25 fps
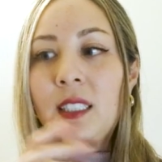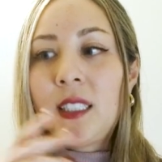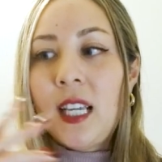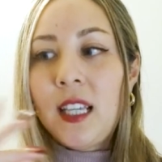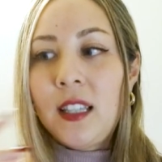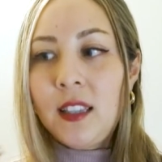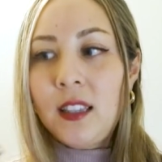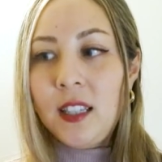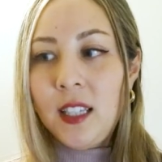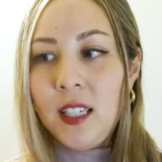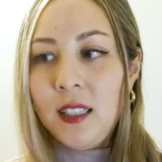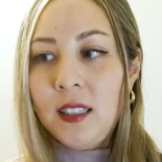They
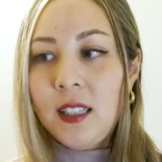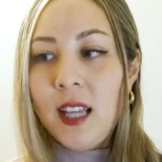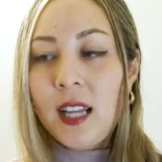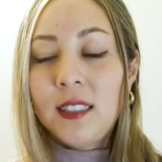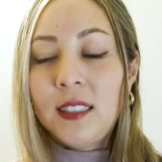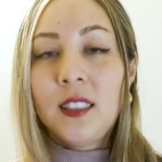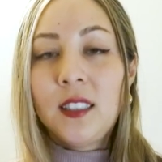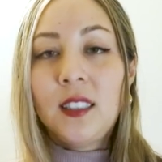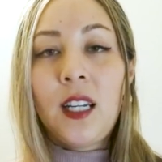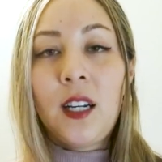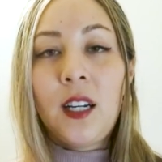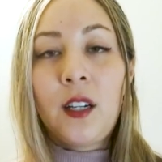think
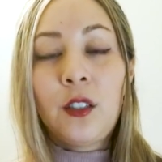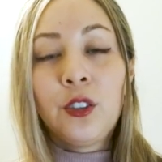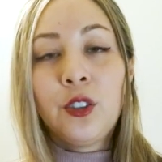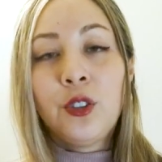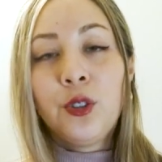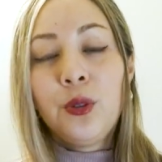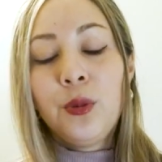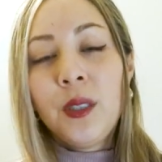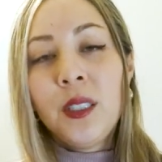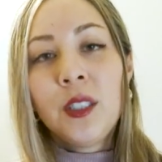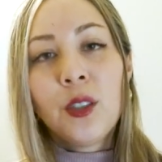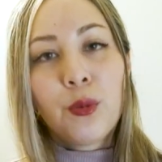that they are
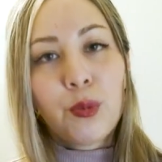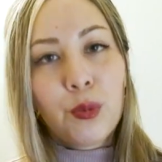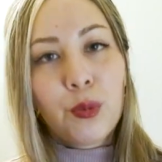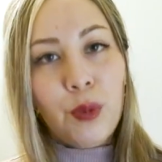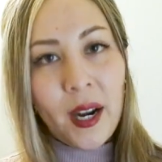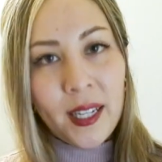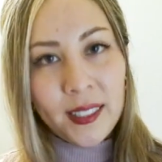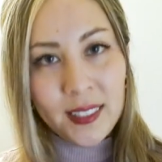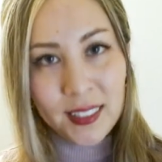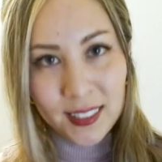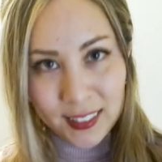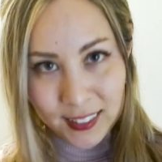doing the
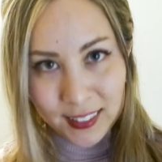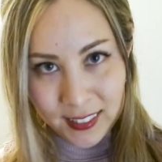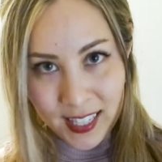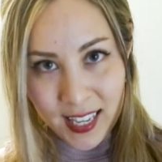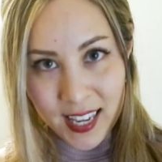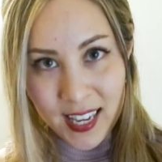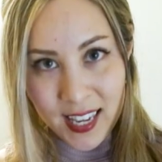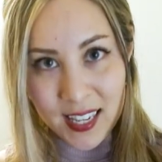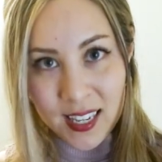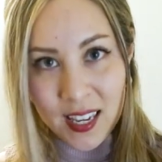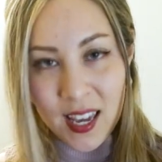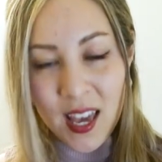right
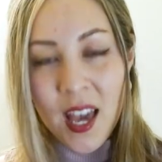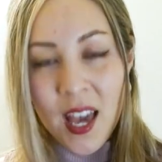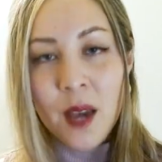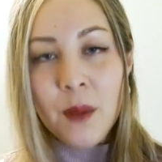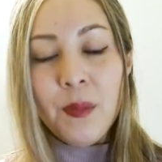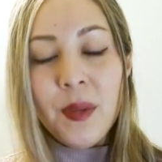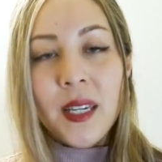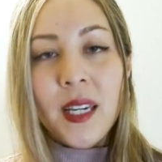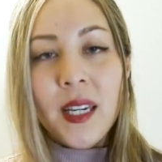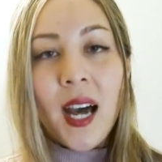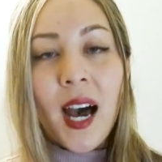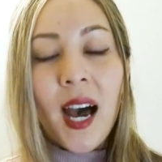thing
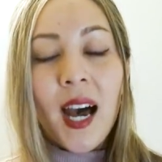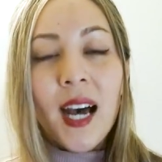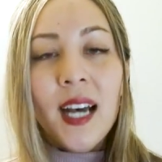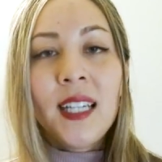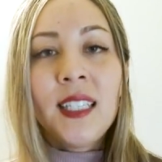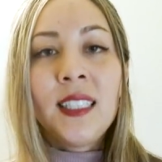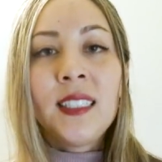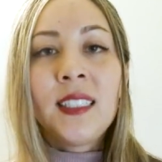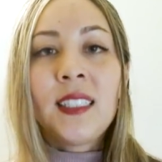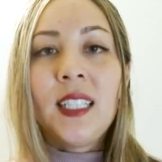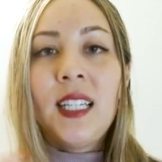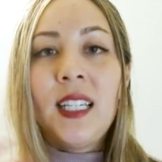
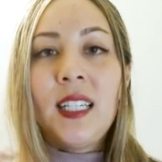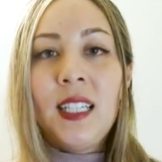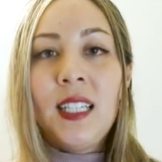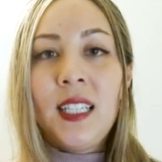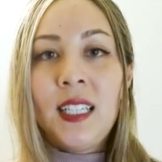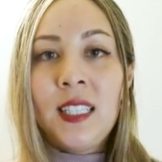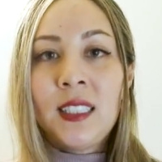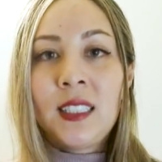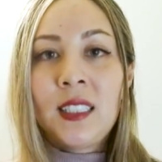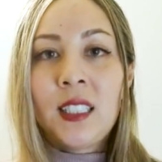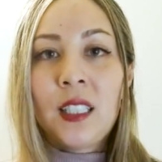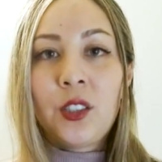because it
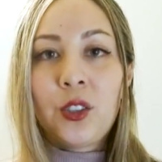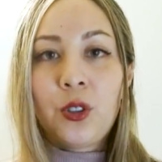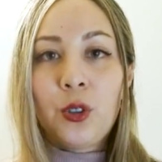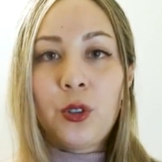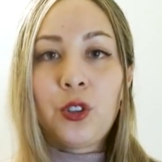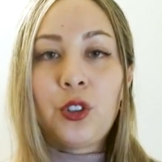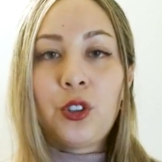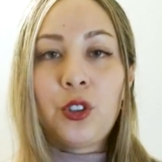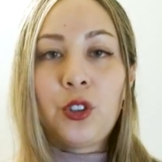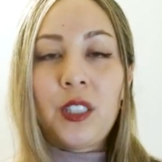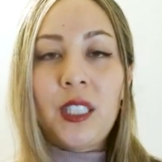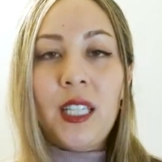is
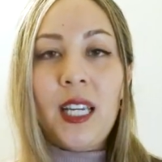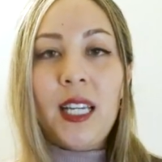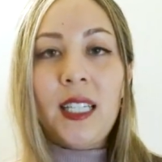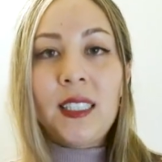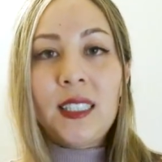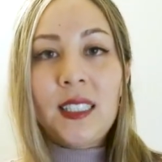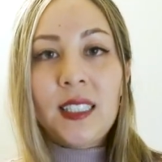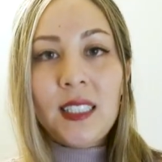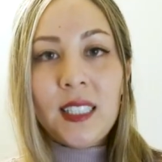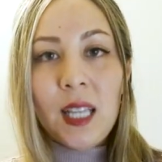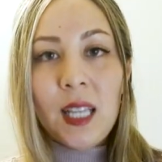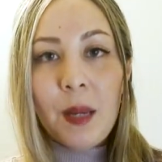socially
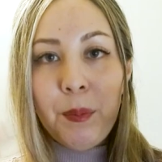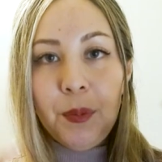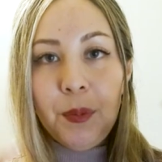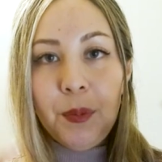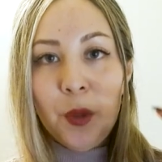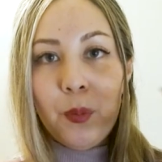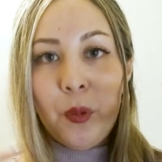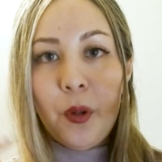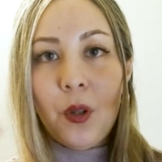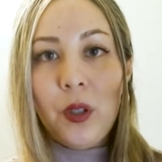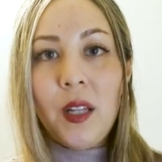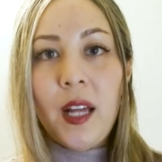
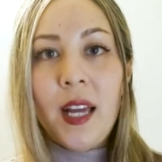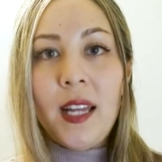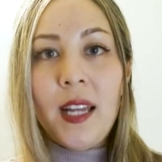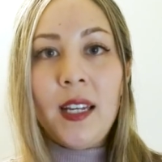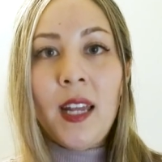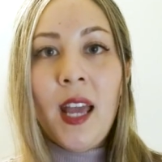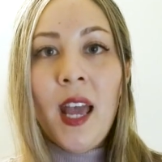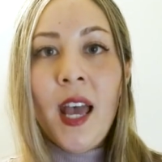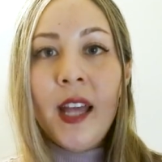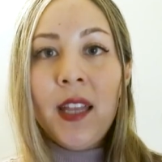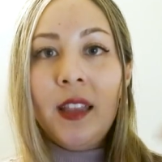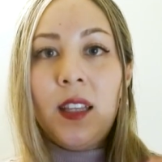acceptable, and
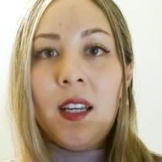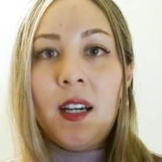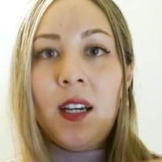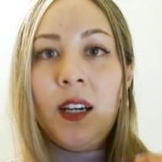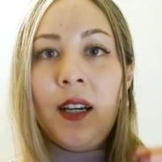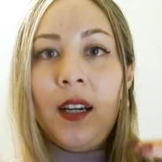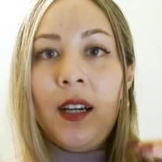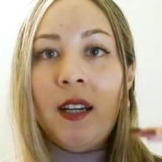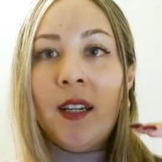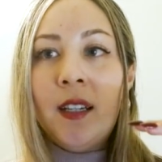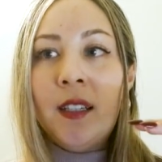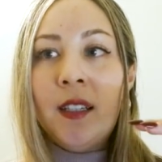
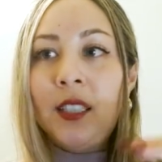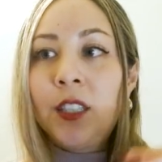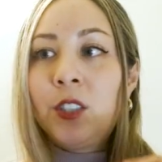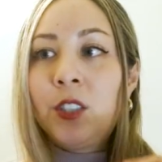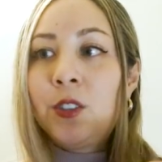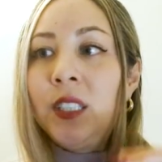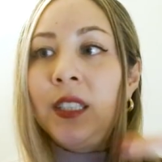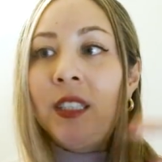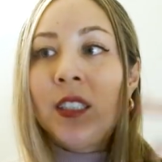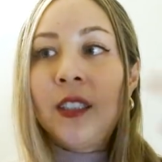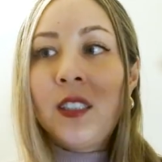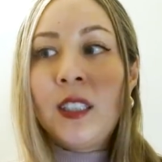the
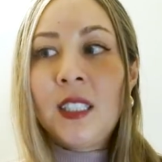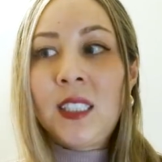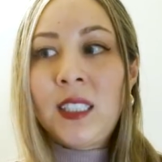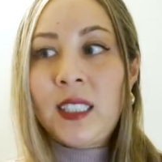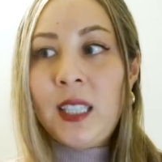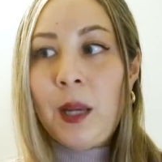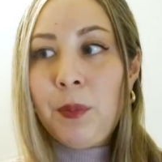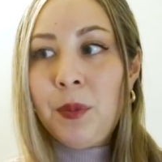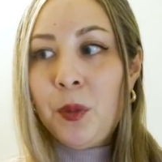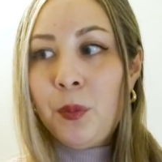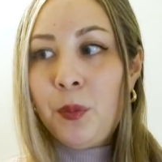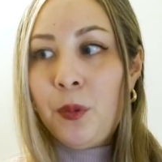degree to
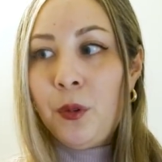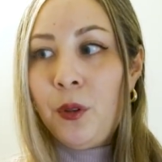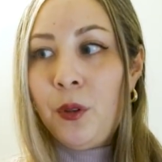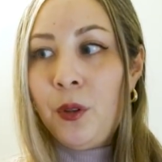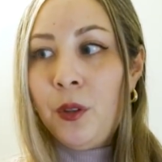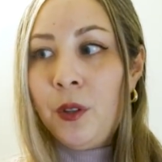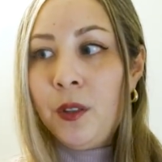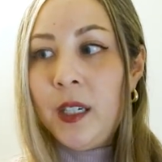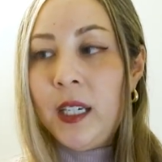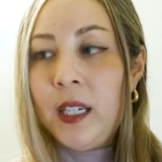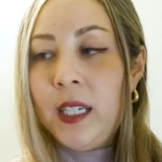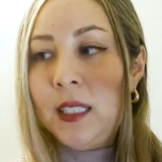
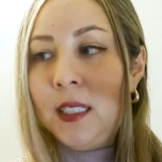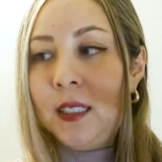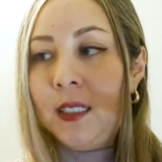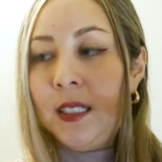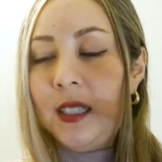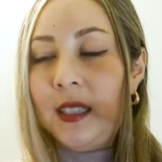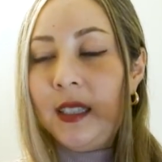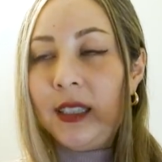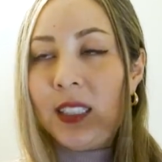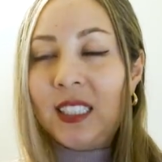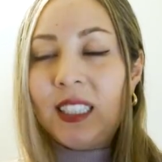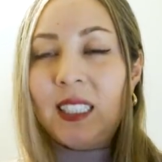
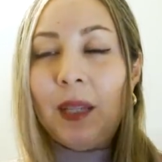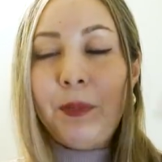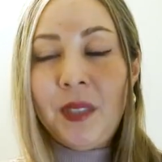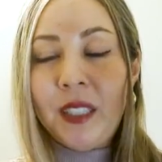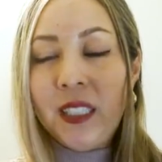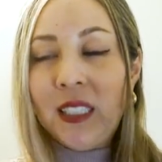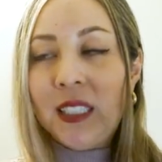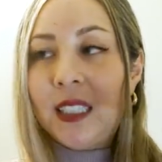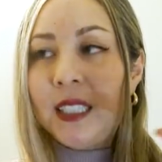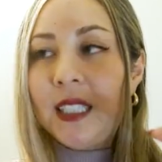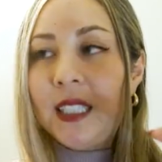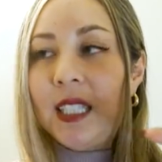
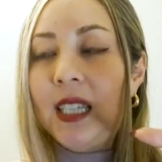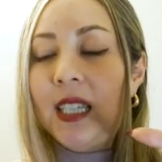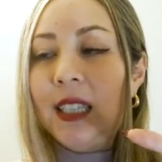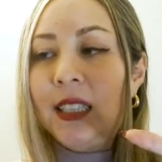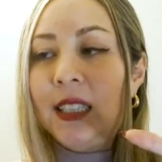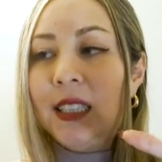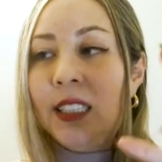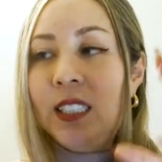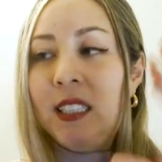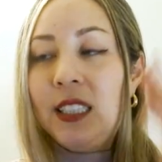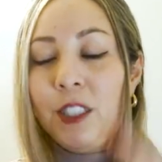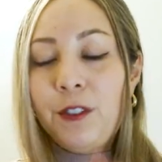acceptance
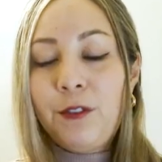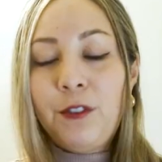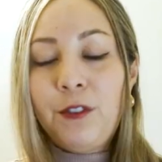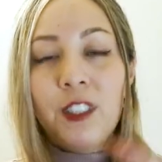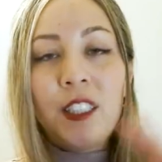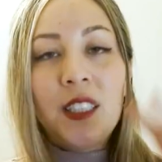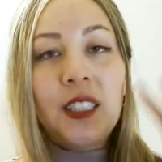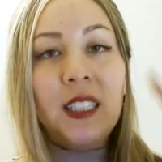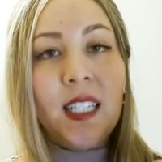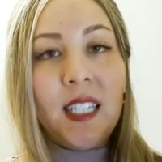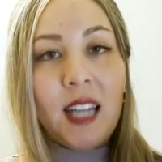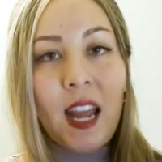is
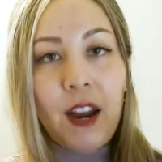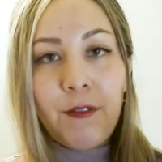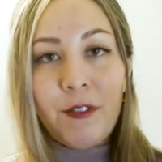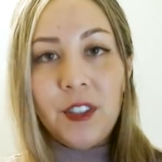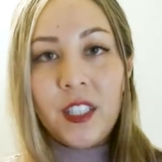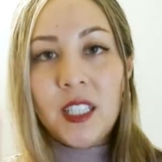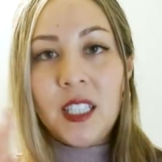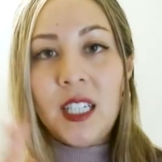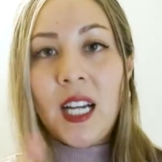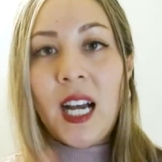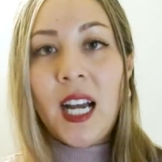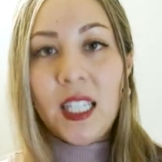different in
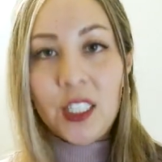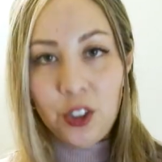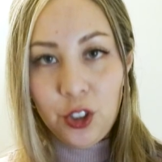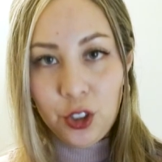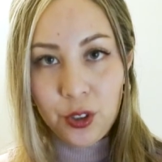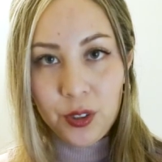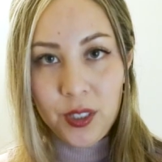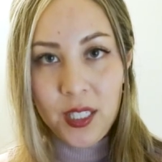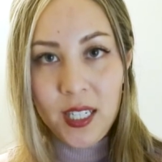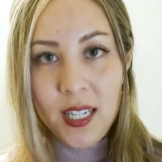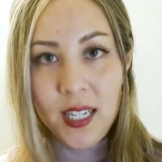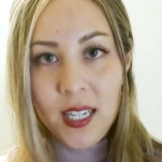every
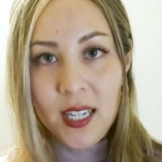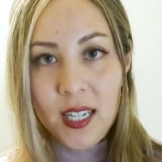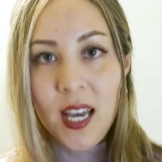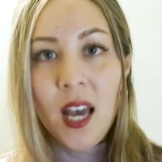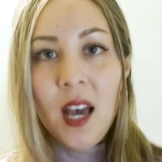country,